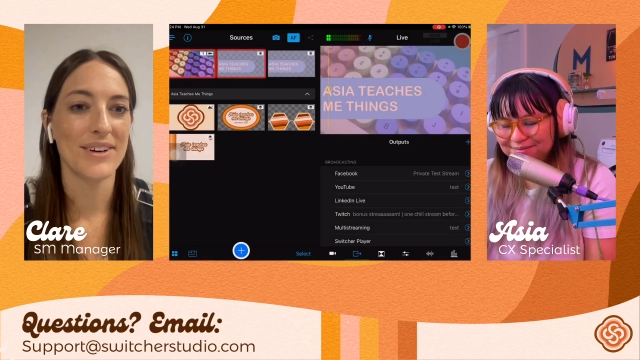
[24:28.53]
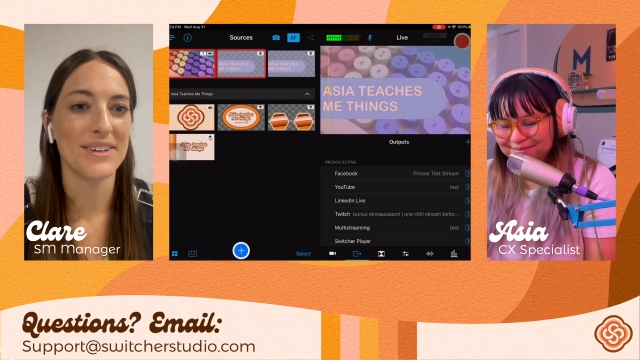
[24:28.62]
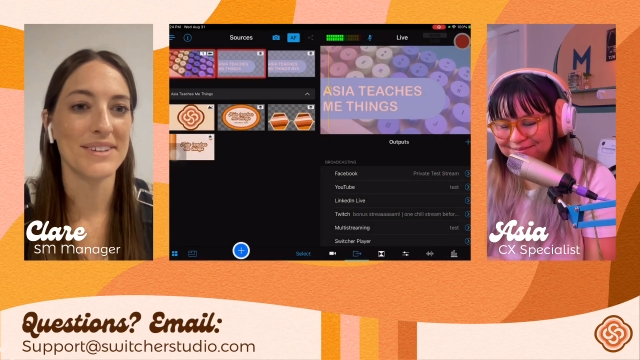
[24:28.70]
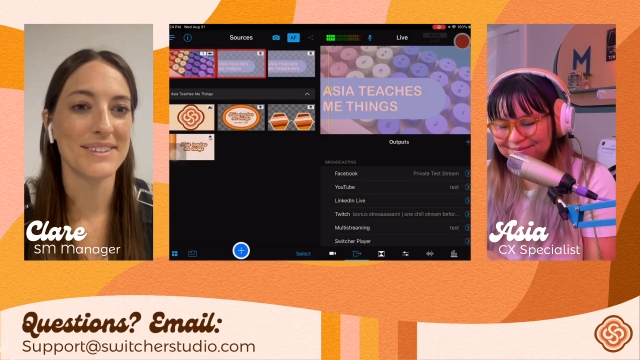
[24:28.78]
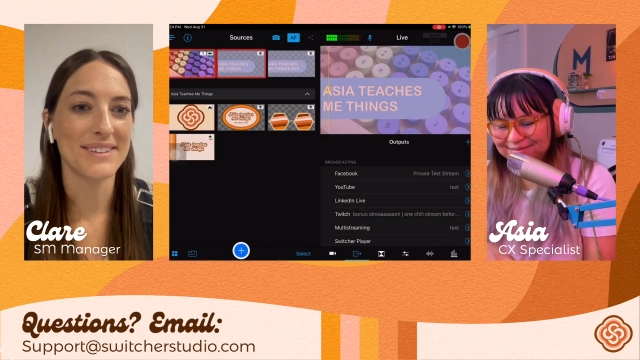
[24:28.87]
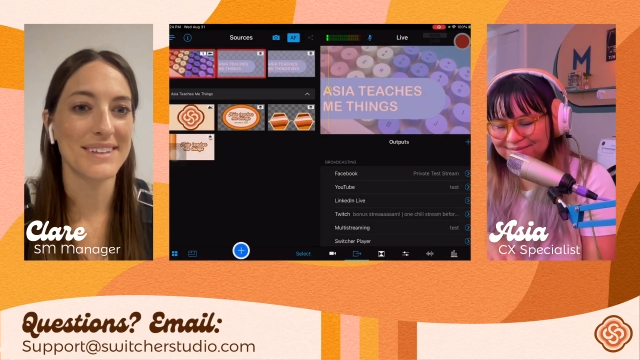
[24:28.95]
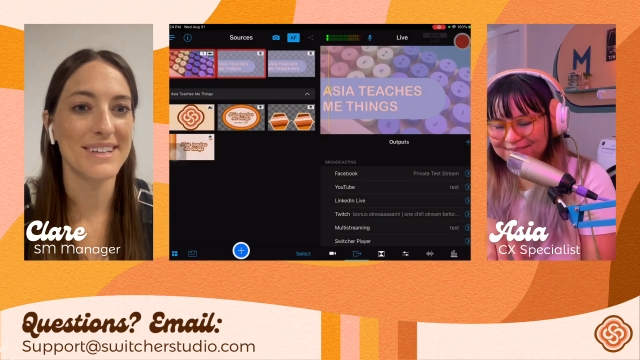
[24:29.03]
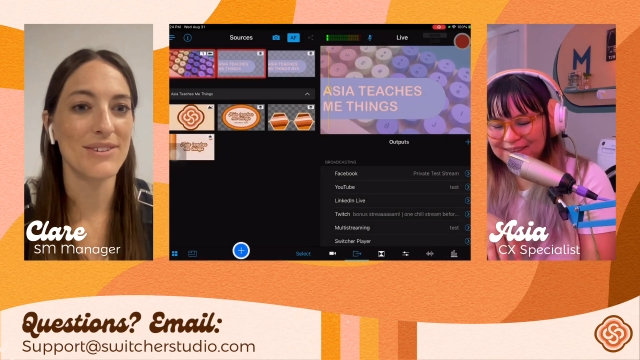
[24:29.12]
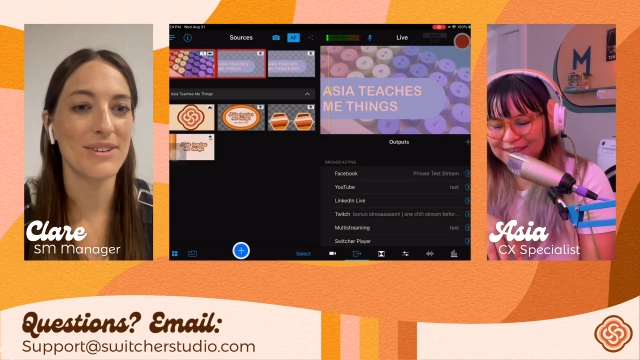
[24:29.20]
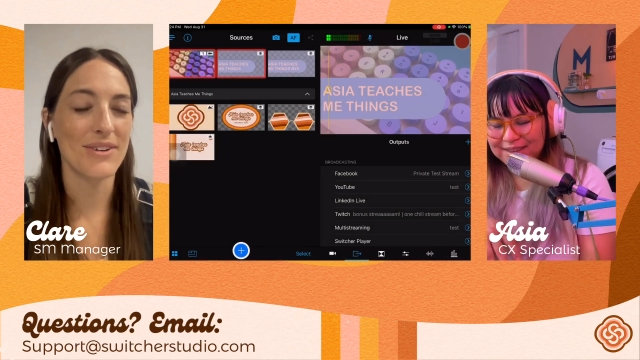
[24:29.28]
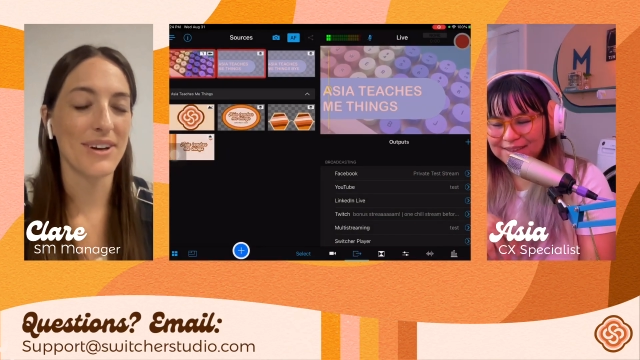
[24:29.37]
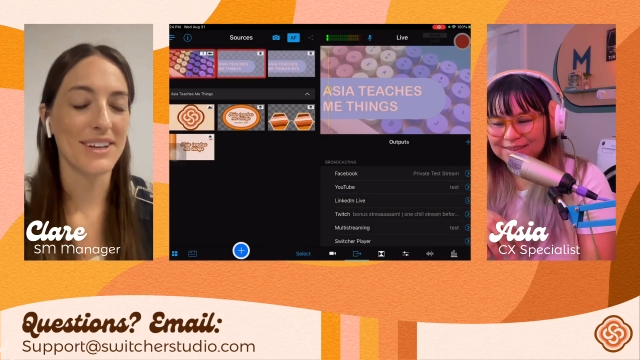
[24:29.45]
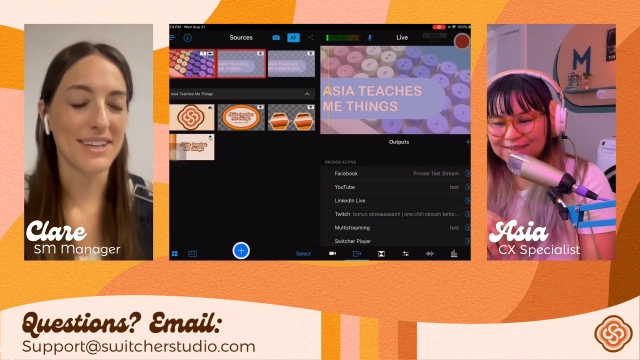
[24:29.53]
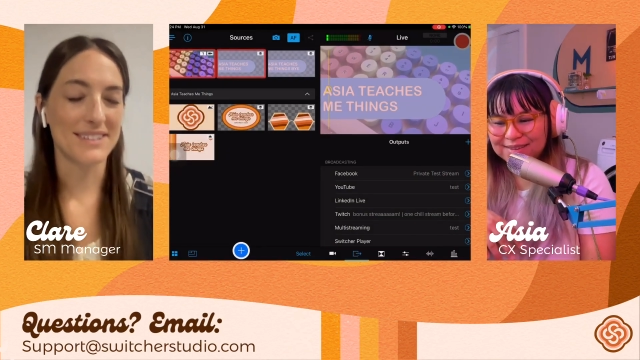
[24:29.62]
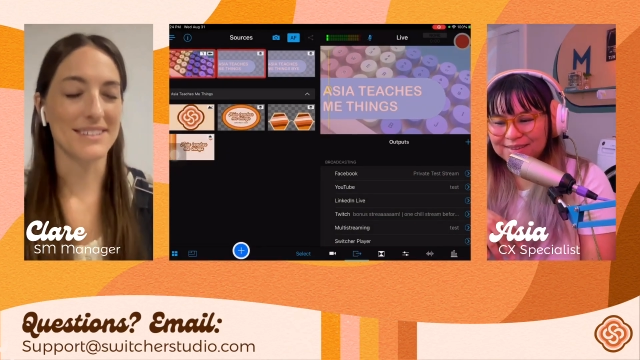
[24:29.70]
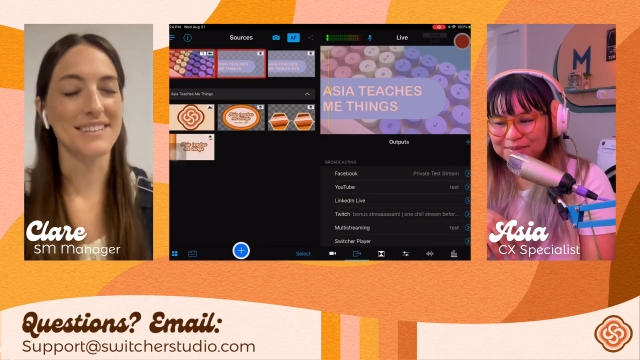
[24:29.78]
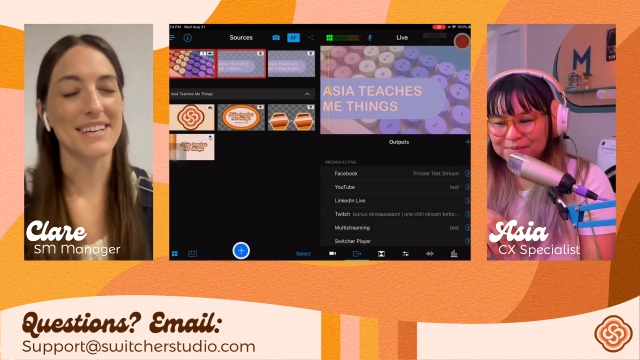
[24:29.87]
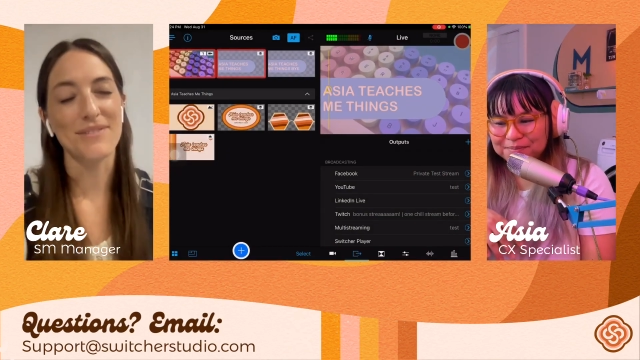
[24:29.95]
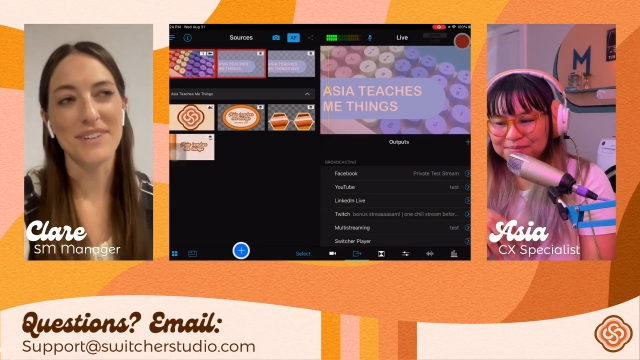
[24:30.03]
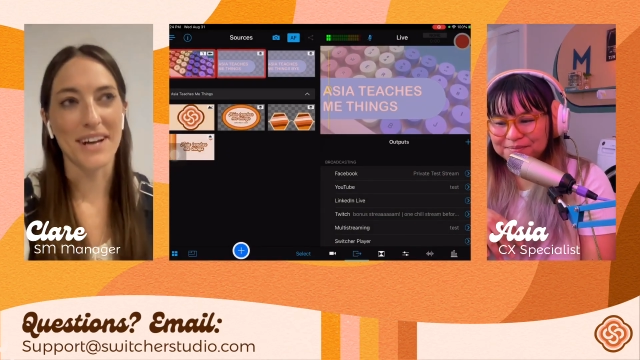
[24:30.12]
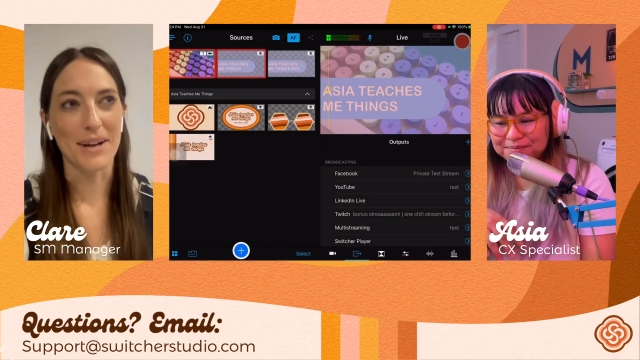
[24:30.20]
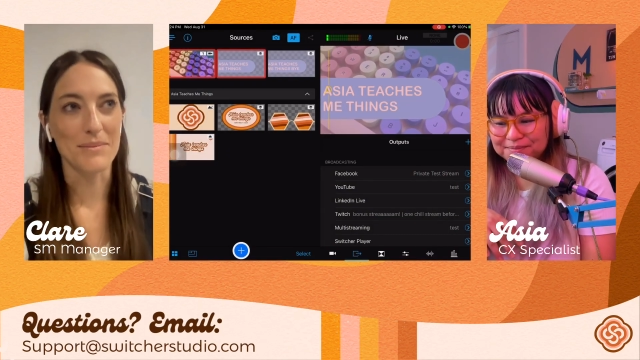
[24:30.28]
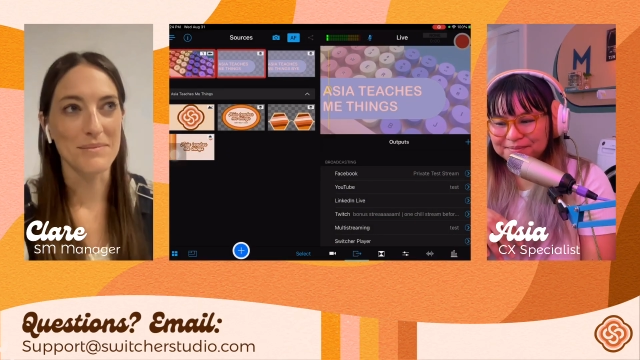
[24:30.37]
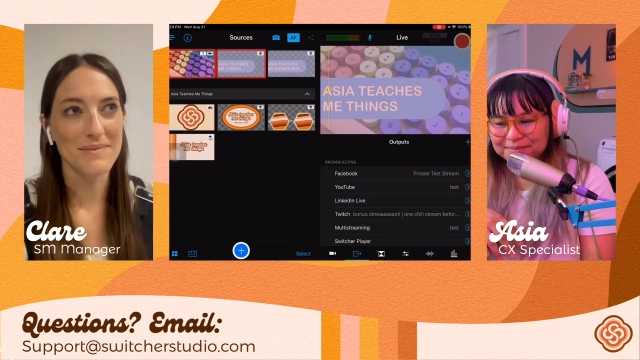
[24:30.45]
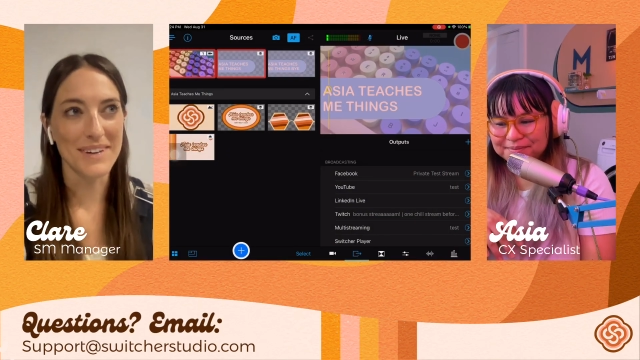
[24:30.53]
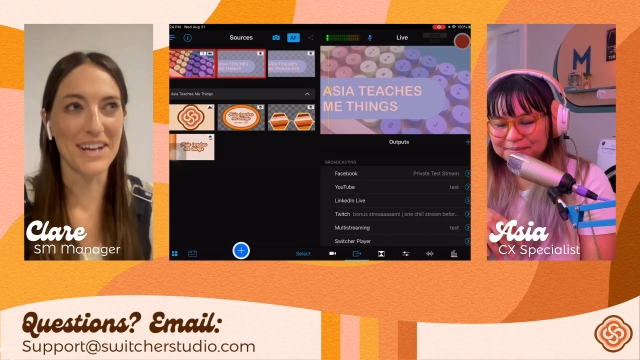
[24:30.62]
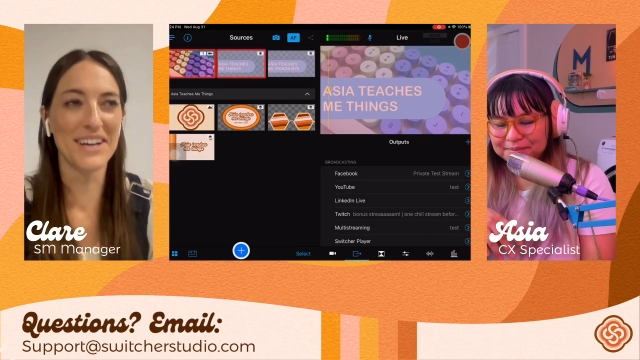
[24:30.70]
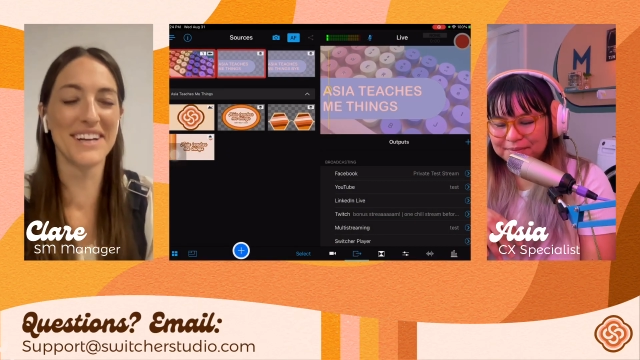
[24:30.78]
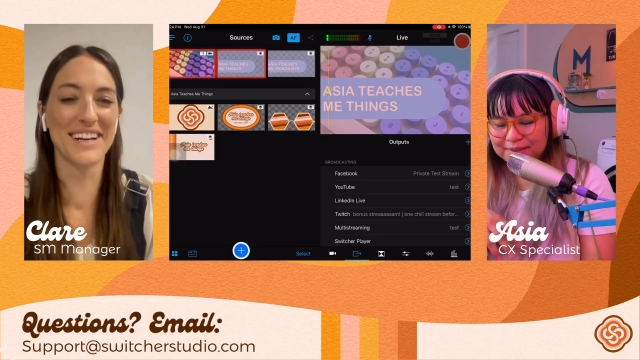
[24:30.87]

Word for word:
Speaker 1: oh you know i like so. to save time yes